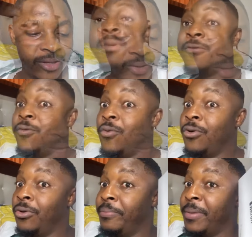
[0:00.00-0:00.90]

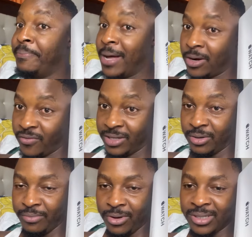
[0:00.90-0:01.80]
want to be part of this
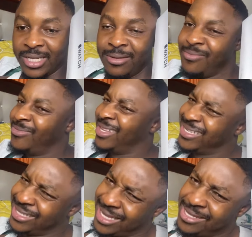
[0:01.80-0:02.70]
unboxing,
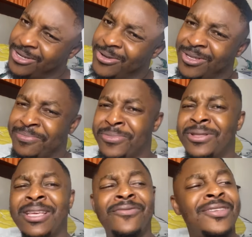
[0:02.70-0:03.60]
stay tuned.
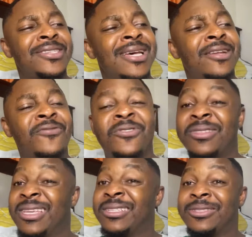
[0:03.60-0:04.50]
But if this kind of
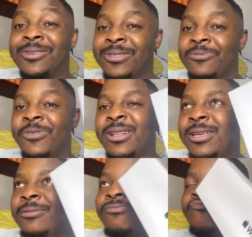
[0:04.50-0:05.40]
content doesn't
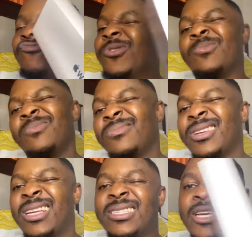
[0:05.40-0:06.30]
really
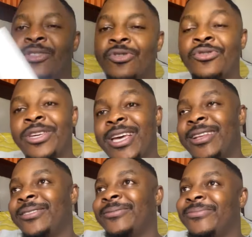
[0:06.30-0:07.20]
excite you, you
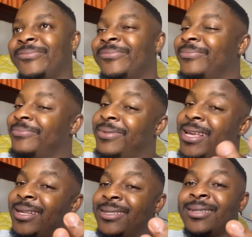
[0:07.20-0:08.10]
can
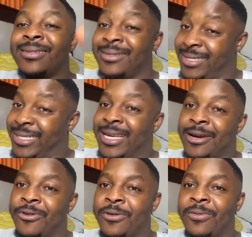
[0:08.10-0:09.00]
please
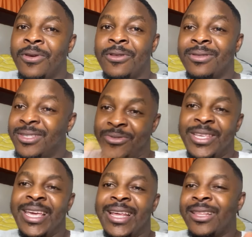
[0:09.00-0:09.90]
stick around to
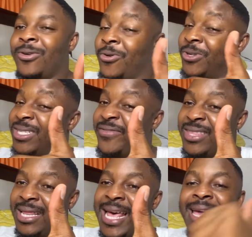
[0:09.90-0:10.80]
the end, or just give
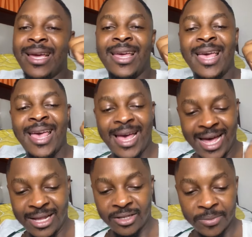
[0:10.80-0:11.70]
it a like
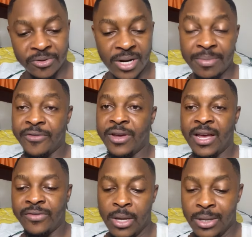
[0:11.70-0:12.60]
and subscribe if you
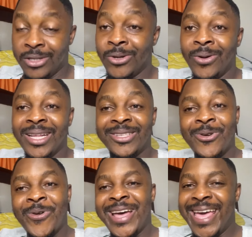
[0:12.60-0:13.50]
haven't. So let's
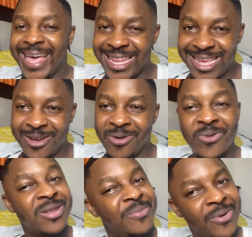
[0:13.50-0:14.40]
go ahead
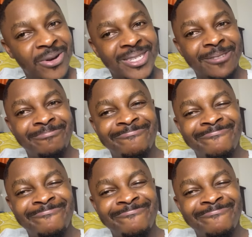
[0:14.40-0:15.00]
with the unboxing.